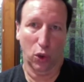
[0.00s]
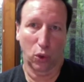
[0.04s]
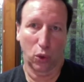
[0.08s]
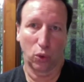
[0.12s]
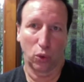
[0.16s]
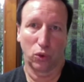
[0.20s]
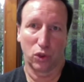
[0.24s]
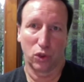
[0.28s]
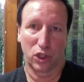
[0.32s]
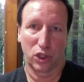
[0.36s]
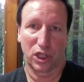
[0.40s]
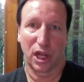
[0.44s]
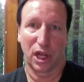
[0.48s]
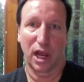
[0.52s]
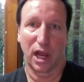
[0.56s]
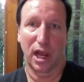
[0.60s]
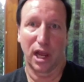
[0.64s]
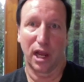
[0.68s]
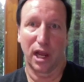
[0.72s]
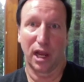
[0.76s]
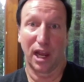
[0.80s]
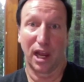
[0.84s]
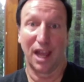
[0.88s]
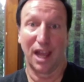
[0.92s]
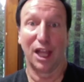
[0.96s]
say,
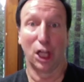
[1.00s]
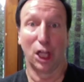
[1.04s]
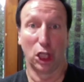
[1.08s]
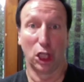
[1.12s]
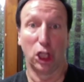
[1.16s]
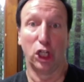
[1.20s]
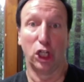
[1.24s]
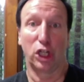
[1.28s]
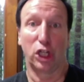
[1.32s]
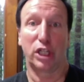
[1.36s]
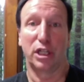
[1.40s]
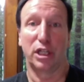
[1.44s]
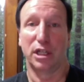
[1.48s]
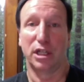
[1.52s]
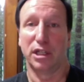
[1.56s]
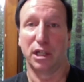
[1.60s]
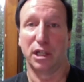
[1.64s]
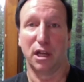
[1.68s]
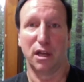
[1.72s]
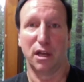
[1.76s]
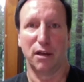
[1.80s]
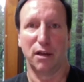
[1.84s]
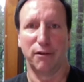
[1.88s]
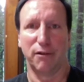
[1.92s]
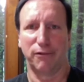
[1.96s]
it looked as
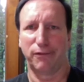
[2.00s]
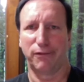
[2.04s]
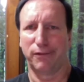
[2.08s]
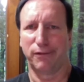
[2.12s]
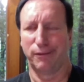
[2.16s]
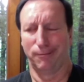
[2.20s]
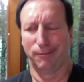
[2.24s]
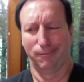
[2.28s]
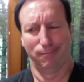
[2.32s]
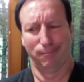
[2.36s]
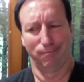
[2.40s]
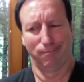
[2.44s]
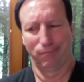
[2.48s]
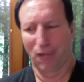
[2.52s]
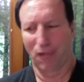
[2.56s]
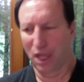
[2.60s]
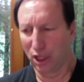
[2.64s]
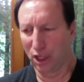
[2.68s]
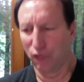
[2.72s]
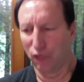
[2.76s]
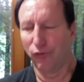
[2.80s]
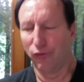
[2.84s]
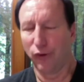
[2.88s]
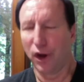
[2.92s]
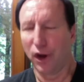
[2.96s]
if in
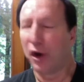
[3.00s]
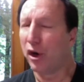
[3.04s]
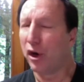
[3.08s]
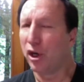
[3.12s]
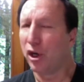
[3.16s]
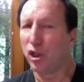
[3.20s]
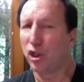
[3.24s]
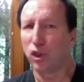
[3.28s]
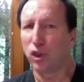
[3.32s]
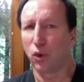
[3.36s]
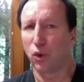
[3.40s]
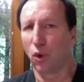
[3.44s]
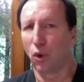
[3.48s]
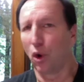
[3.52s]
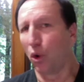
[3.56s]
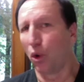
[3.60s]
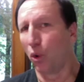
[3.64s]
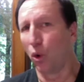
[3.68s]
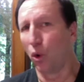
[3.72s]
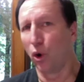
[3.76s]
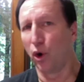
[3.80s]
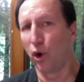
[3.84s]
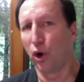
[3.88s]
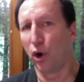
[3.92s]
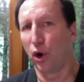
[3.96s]
very short
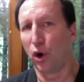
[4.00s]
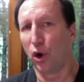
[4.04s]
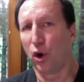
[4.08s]
order,